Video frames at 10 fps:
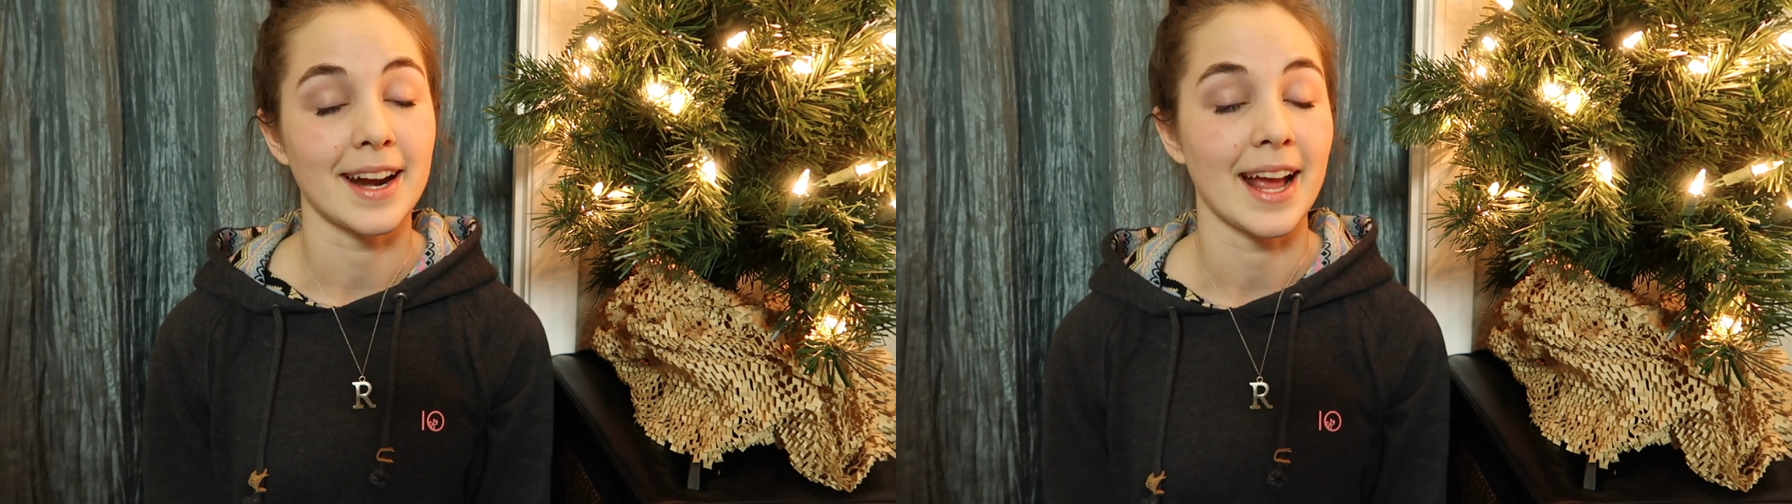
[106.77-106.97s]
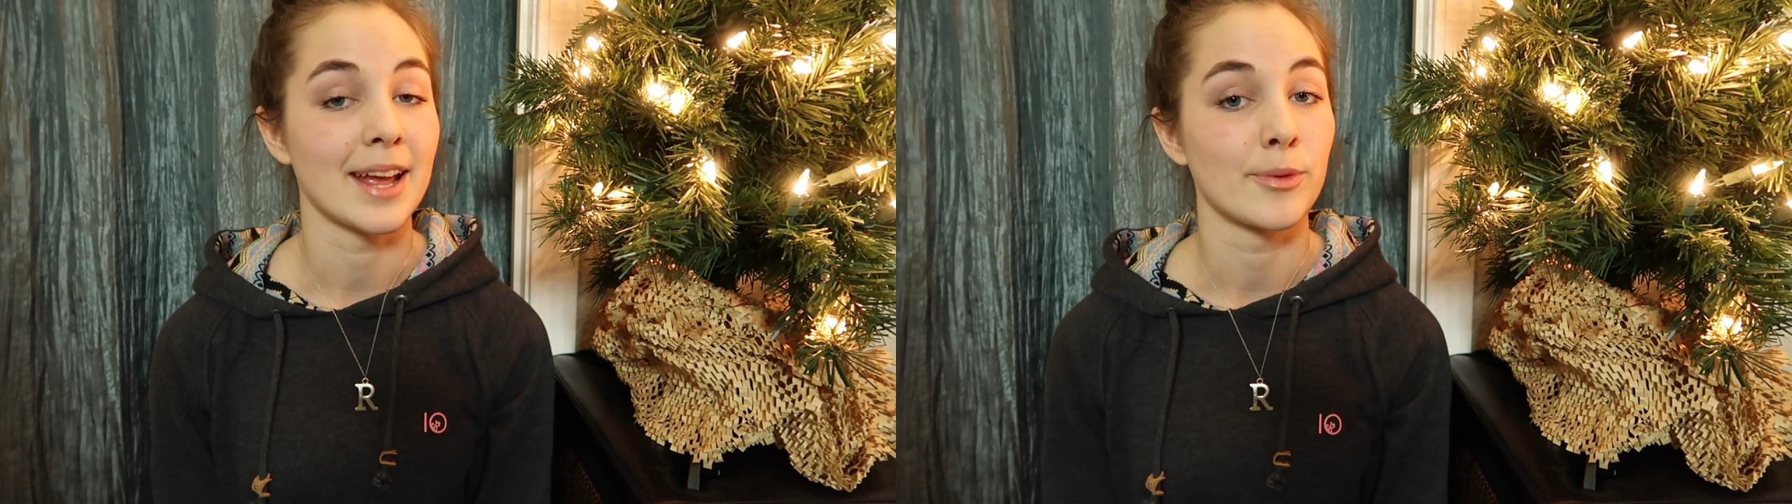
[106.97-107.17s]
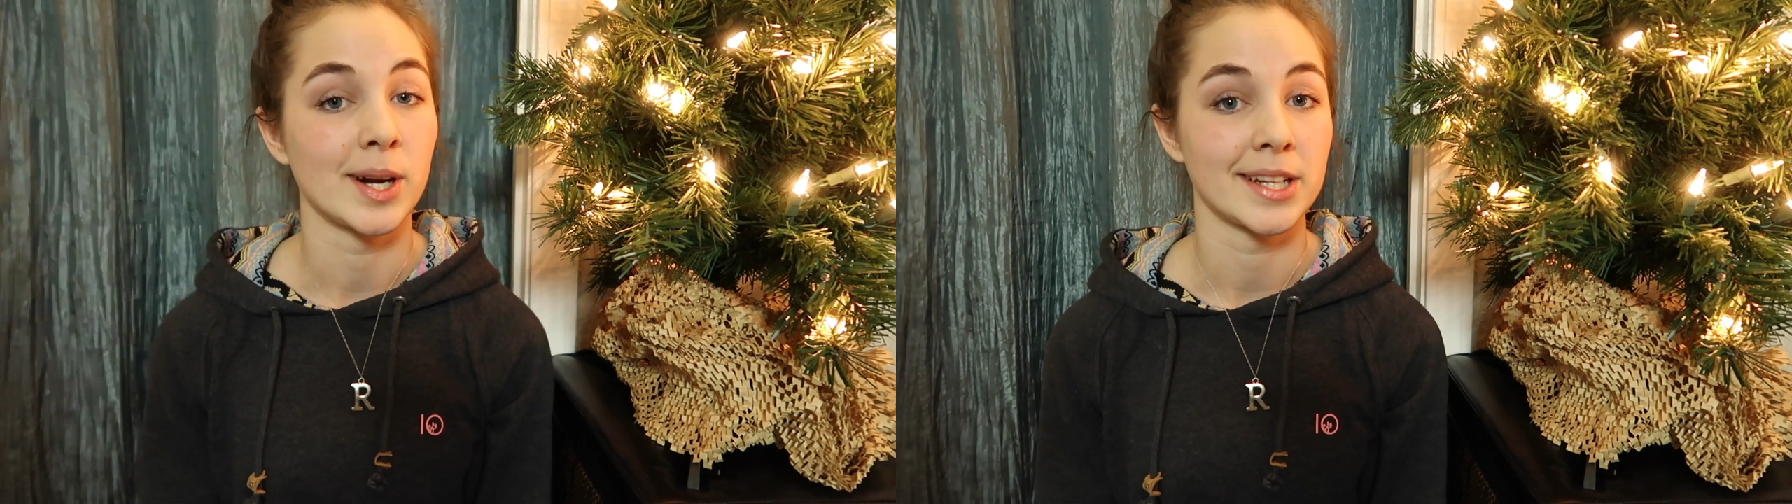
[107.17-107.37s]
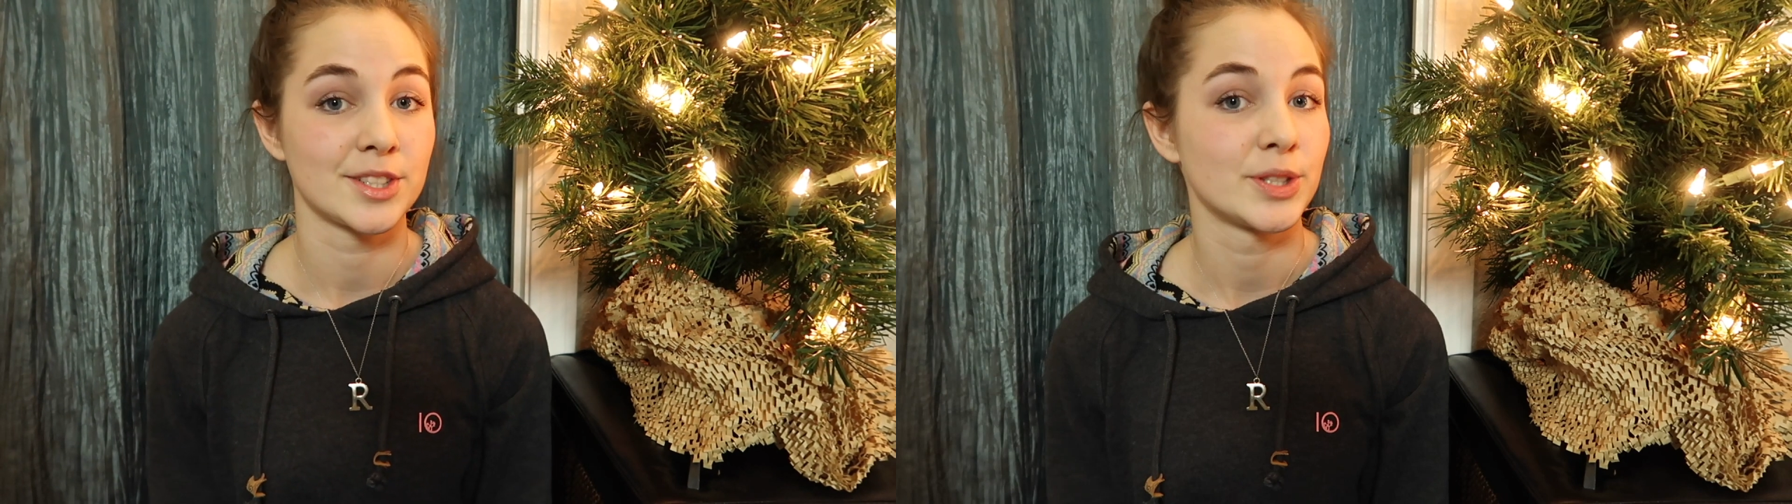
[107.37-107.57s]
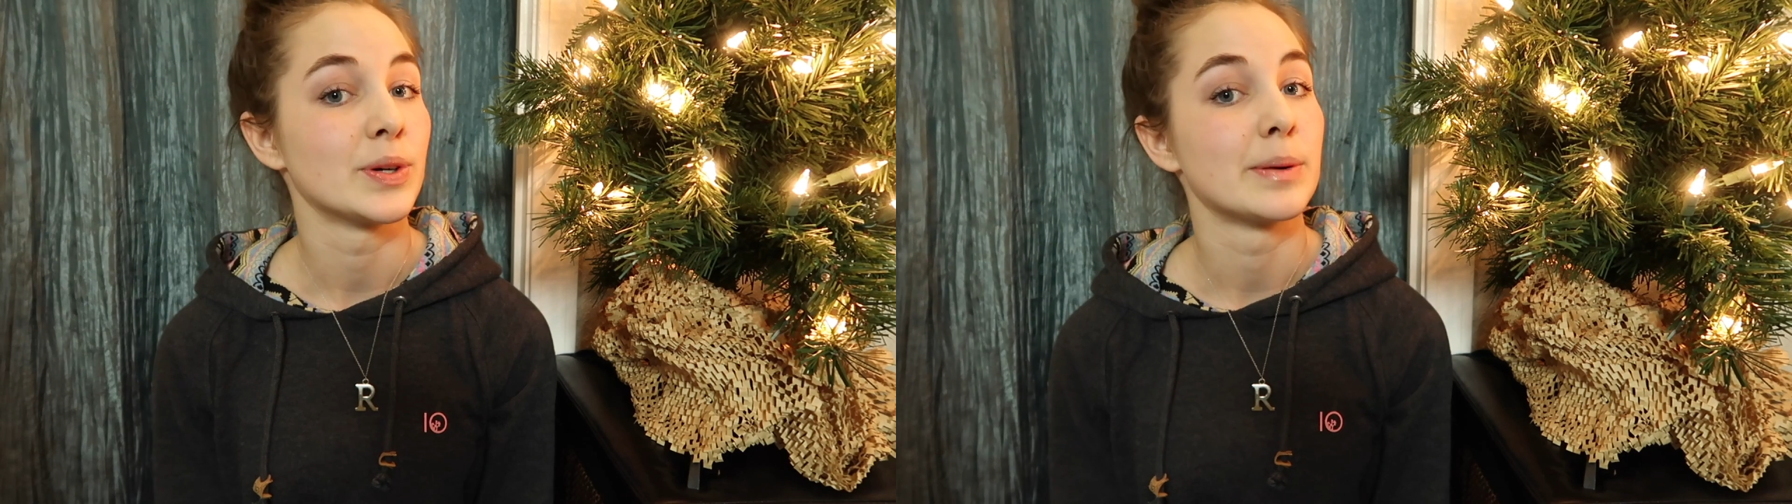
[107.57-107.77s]
that I
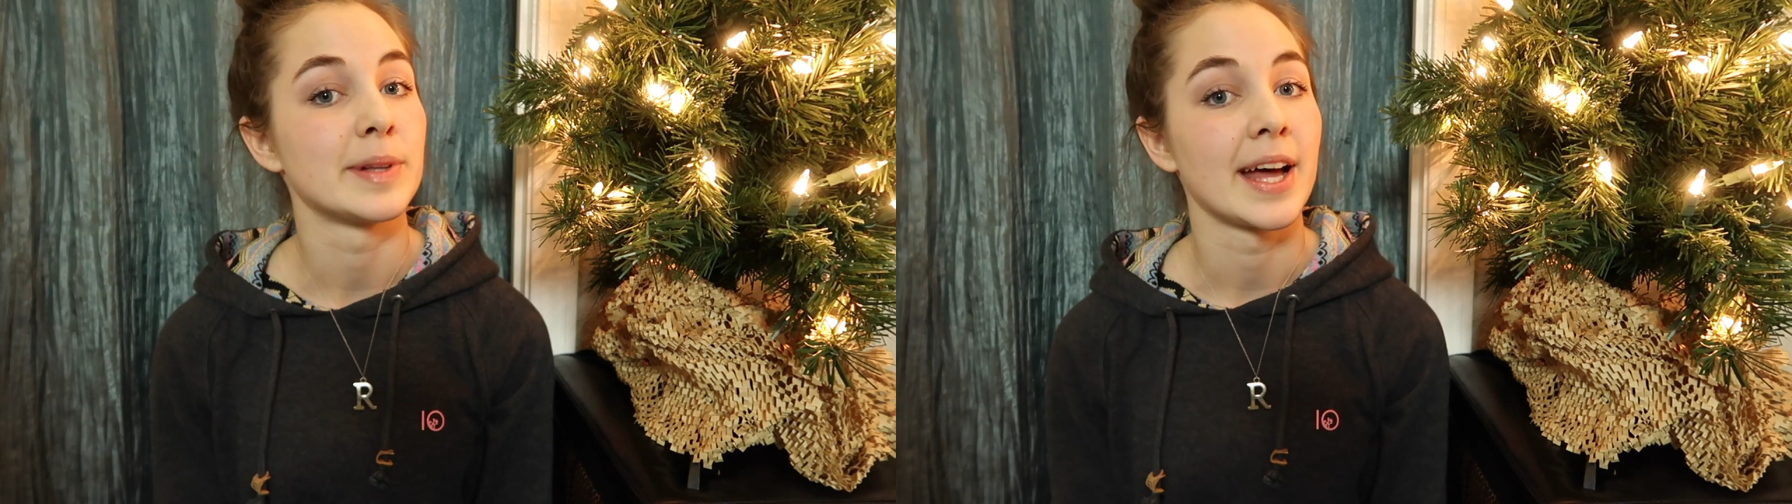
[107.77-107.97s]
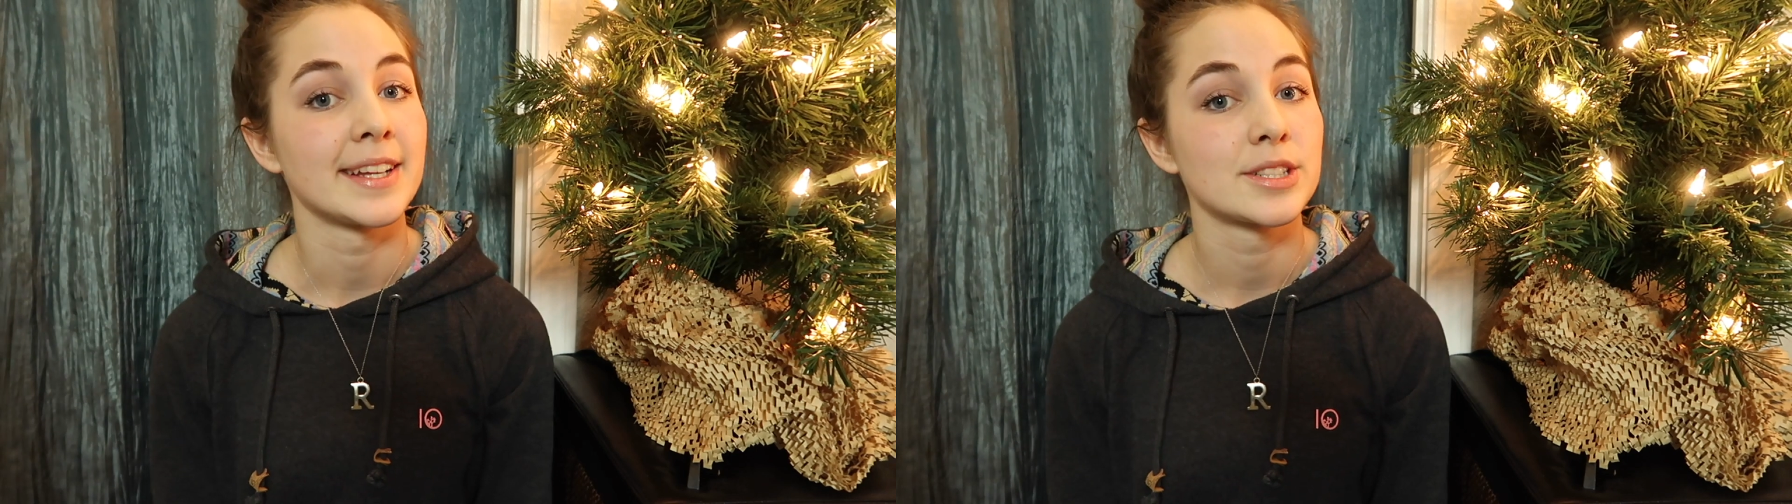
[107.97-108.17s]
wanted to apply